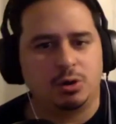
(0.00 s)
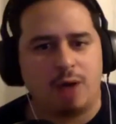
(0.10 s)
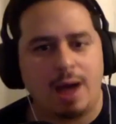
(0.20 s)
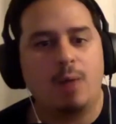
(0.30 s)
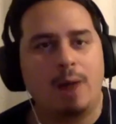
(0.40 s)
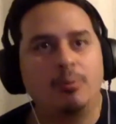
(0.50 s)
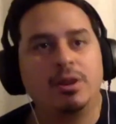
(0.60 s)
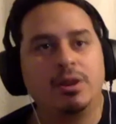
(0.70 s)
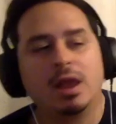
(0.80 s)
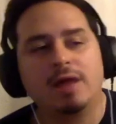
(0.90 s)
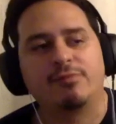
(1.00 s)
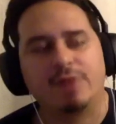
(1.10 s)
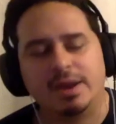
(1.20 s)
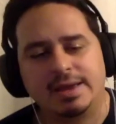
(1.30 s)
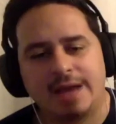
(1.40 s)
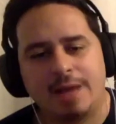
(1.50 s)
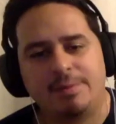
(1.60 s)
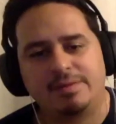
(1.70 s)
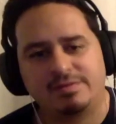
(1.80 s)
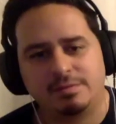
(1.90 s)
I would love for indie
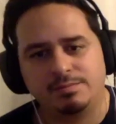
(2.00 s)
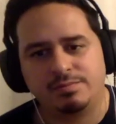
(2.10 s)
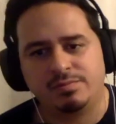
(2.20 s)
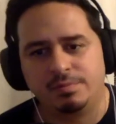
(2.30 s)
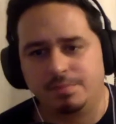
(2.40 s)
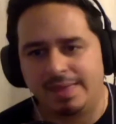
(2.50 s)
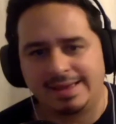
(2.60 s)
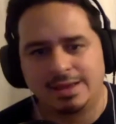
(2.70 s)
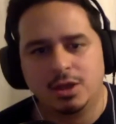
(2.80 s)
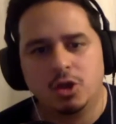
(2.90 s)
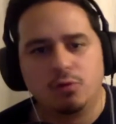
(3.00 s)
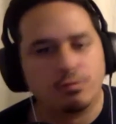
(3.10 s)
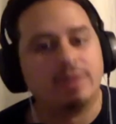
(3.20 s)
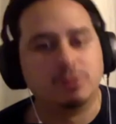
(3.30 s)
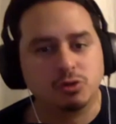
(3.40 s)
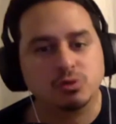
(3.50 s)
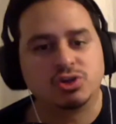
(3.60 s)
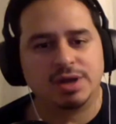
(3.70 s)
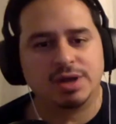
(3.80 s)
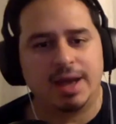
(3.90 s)
comics to like
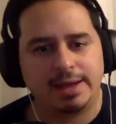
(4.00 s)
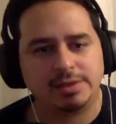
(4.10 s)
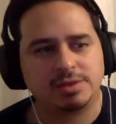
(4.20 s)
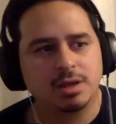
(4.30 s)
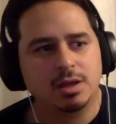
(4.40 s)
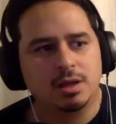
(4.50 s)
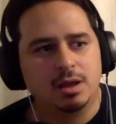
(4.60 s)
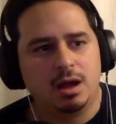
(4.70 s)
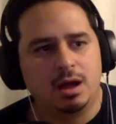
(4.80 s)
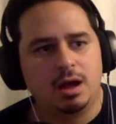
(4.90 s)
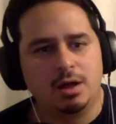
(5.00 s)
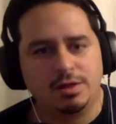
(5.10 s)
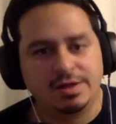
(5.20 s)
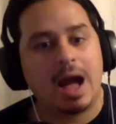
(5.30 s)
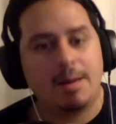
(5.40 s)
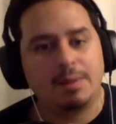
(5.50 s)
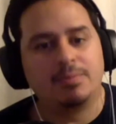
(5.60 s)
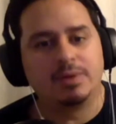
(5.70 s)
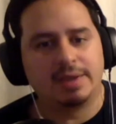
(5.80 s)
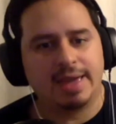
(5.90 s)
revolutionize the comic
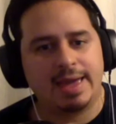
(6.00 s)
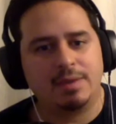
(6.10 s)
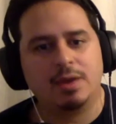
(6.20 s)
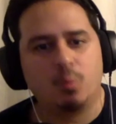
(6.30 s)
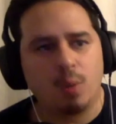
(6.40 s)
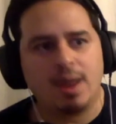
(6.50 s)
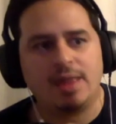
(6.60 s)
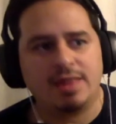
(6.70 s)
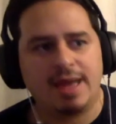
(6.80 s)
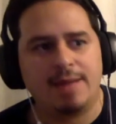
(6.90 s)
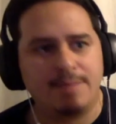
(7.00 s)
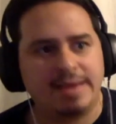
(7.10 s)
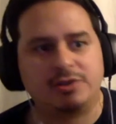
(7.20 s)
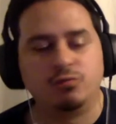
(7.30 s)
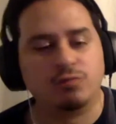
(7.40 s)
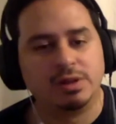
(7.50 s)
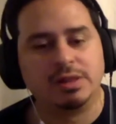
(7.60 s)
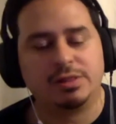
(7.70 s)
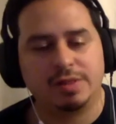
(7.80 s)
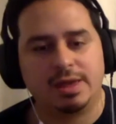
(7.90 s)
book game in a way that makes you really
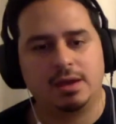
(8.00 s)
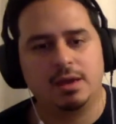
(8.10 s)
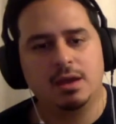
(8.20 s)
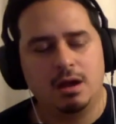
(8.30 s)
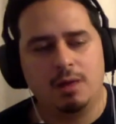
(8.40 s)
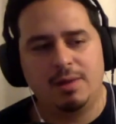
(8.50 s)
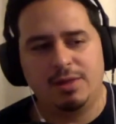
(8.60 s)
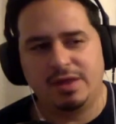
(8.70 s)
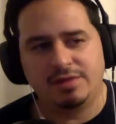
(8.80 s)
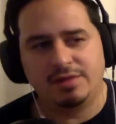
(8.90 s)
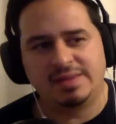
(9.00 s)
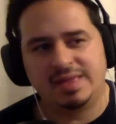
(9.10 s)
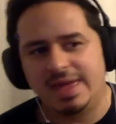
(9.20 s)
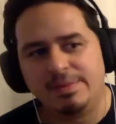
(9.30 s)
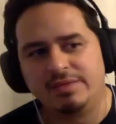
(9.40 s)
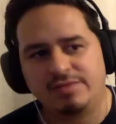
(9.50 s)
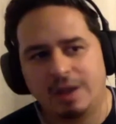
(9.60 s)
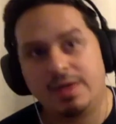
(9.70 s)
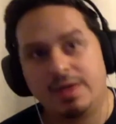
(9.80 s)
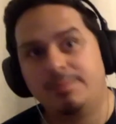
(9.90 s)
think. And I think of like the Image,
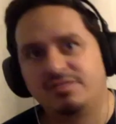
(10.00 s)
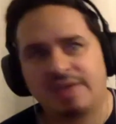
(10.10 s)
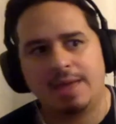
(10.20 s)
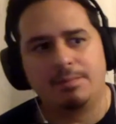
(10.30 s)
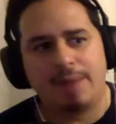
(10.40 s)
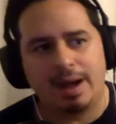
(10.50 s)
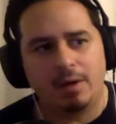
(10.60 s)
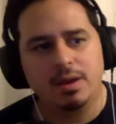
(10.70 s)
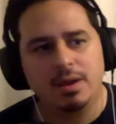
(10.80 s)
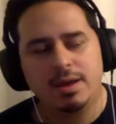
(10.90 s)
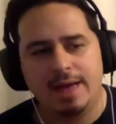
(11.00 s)
how Image came about and